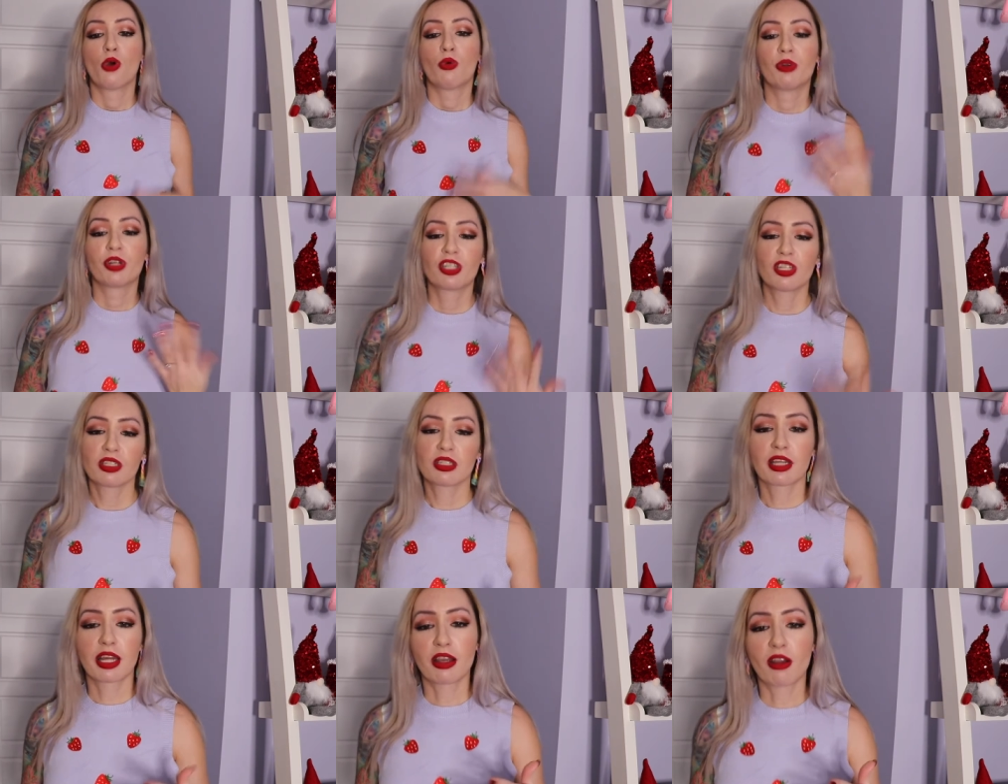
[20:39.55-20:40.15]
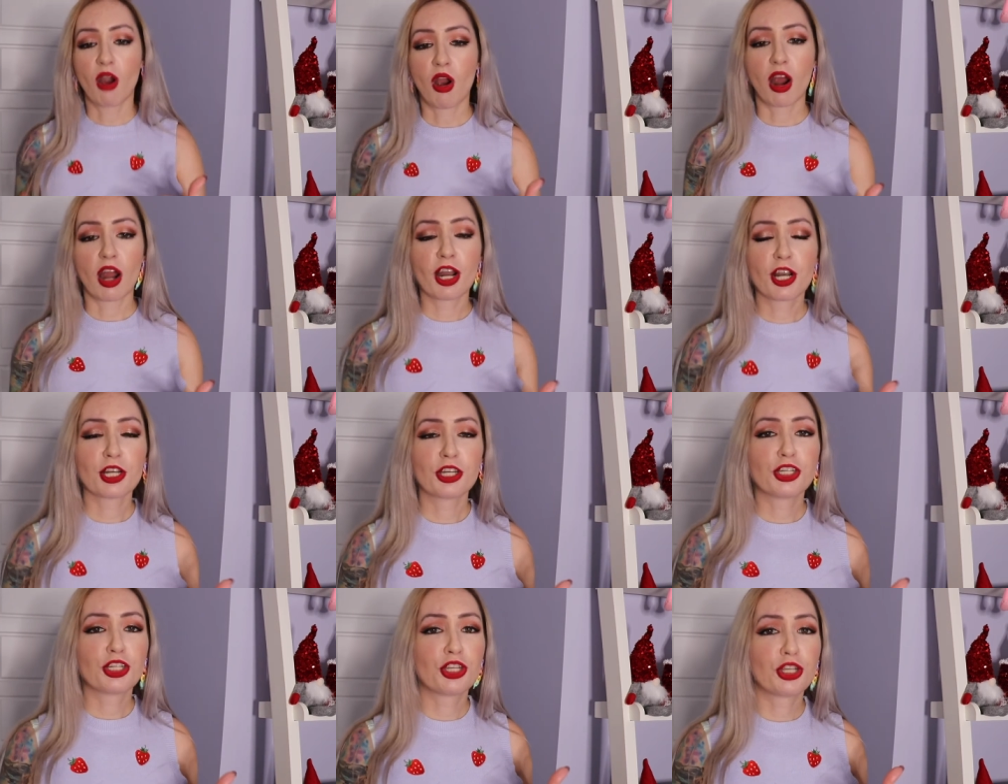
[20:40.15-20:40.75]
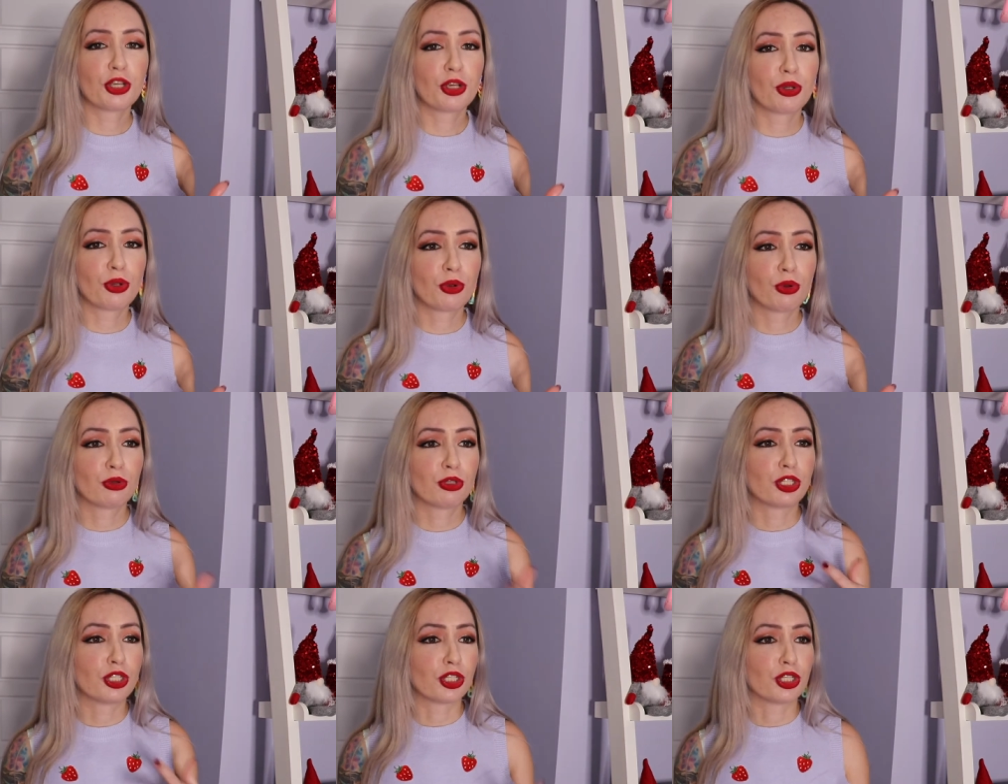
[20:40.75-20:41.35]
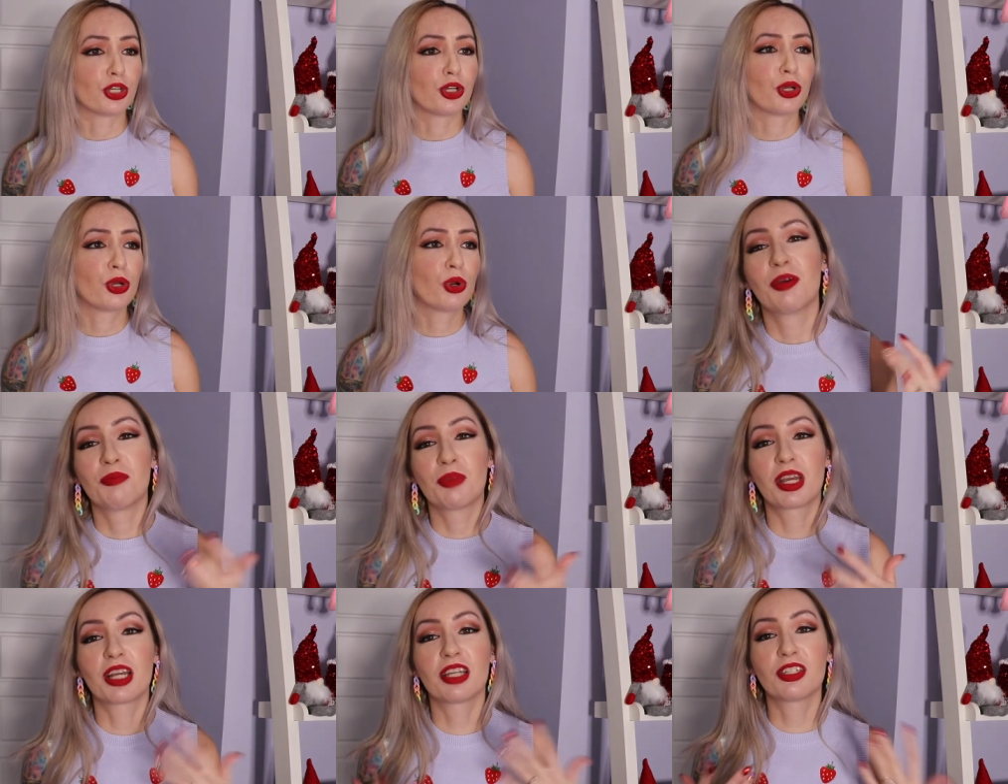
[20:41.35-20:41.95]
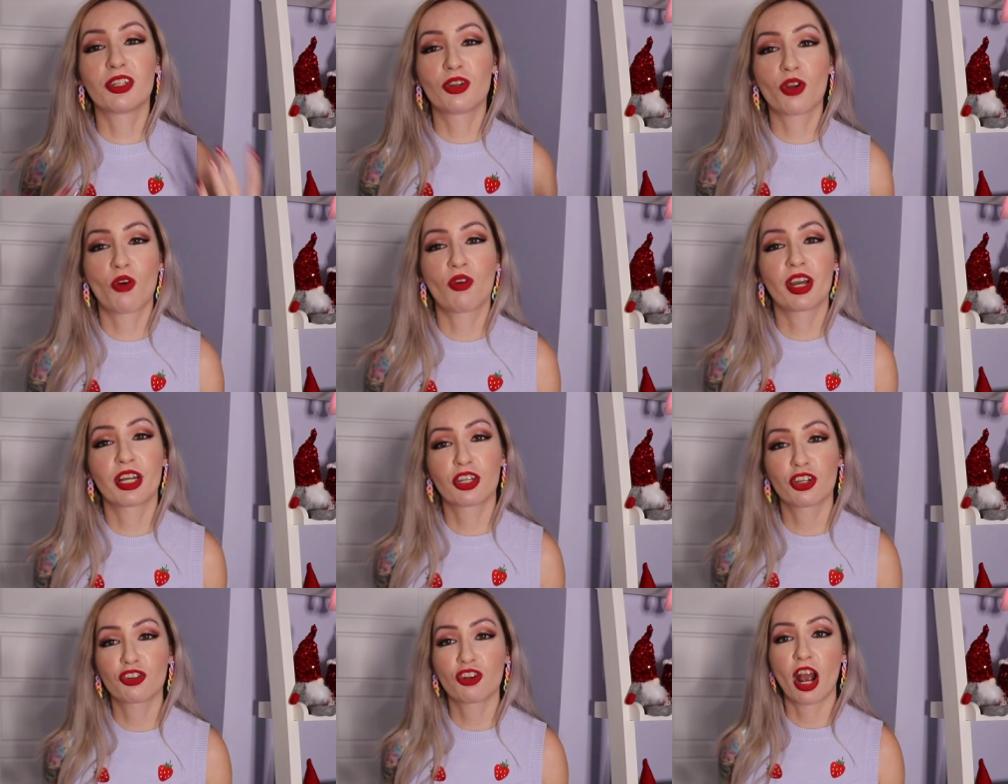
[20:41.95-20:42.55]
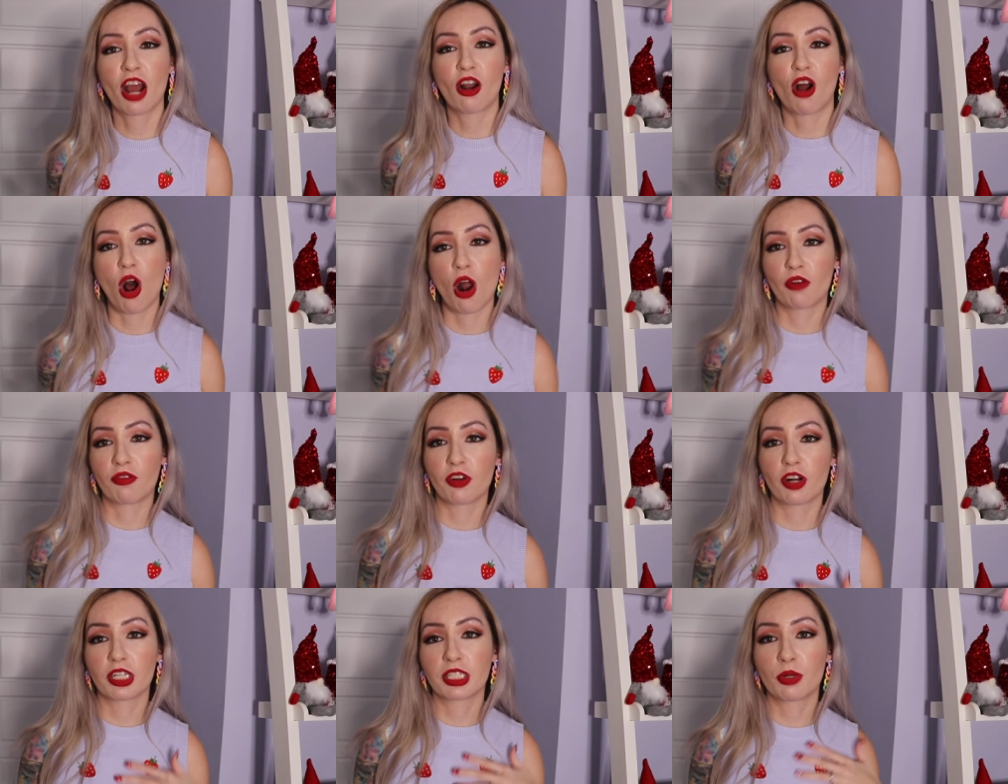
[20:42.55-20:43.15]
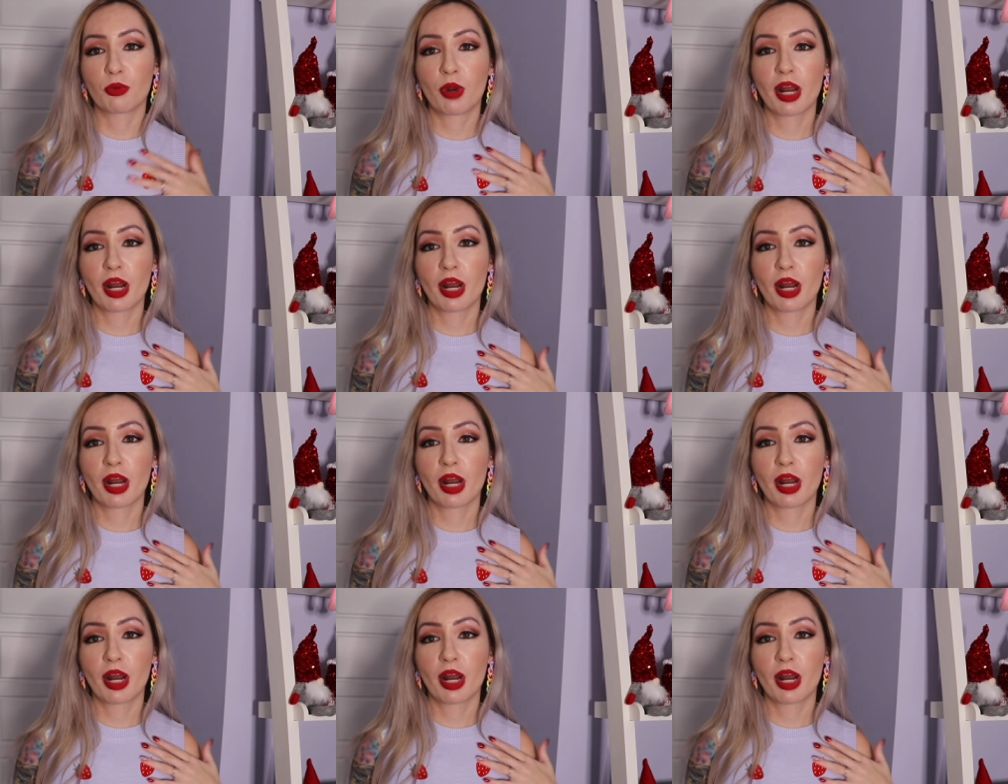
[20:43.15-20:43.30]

which is like hard to do because you don't get to try it on first.